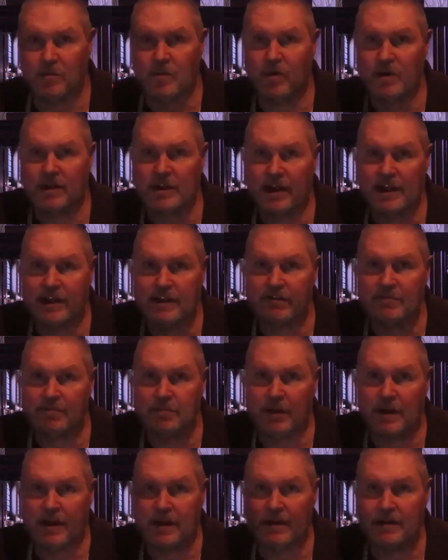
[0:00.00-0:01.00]
had one
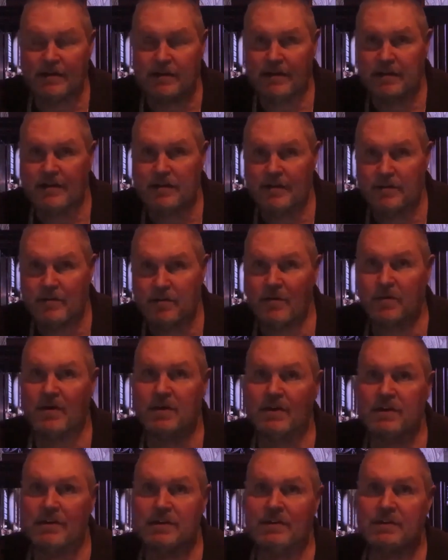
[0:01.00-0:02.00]
day of pain,
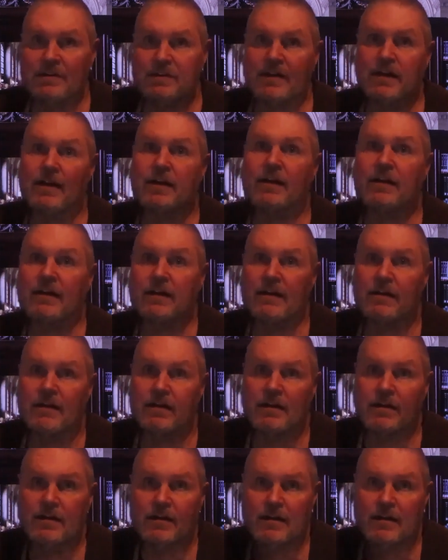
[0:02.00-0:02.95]
one day.